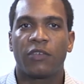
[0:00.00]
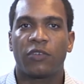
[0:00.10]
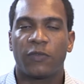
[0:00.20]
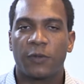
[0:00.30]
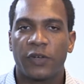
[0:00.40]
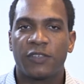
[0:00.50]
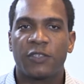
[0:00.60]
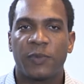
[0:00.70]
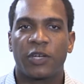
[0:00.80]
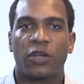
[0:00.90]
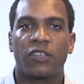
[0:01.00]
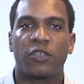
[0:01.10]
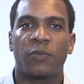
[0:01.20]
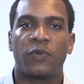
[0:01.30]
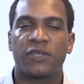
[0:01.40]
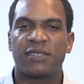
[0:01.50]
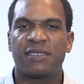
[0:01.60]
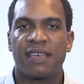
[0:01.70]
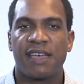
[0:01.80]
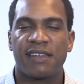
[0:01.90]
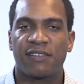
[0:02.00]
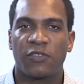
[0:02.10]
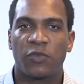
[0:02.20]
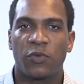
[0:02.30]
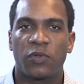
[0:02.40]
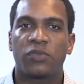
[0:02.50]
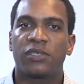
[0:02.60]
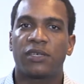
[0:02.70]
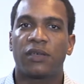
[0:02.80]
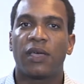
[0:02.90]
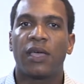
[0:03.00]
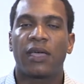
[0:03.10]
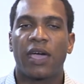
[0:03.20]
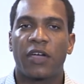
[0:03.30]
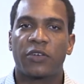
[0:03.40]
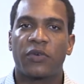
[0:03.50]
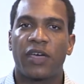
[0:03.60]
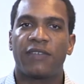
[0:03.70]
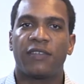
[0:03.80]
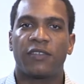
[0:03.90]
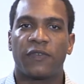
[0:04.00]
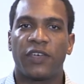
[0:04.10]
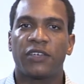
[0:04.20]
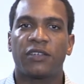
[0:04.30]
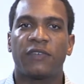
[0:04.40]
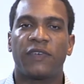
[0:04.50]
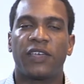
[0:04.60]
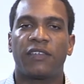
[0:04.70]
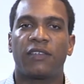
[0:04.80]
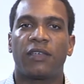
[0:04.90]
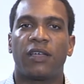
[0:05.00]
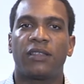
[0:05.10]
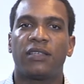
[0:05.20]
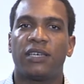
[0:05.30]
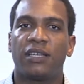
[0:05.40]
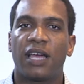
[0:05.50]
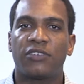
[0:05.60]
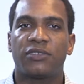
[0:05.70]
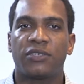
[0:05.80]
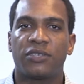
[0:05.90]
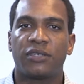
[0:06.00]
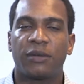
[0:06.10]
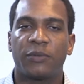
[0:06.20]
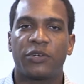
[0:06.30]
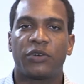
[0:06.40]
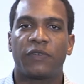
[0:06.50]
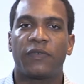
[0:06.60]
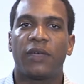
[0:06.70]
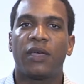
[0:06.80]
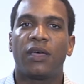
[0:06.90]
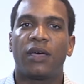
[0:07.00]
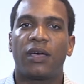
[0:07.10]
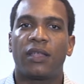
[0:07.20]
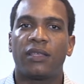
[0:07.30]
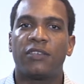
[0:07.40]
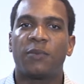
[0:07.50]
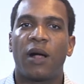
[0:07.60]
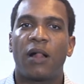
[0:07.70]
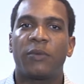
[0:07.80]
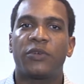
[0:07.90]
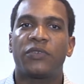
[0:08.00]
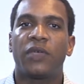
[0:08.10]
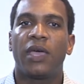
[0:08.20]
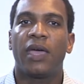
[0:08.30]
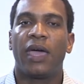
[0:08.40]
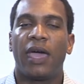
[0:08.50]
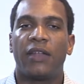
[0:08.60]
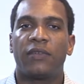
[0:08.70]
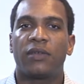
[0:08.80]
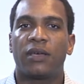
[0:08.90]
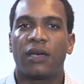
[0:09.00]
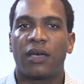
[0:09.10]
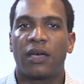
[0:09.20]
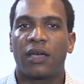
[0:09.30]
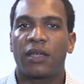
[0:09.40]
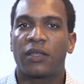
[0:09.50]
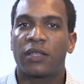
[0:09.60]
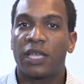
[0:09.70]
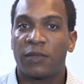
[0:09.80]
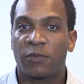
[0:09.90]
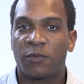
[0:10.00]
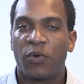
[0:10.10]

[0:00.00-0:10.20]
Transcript: So fluorescence spectroscopy was designed as a tool to characterize interfacial effects on the glass transition temperature of these polymers, and its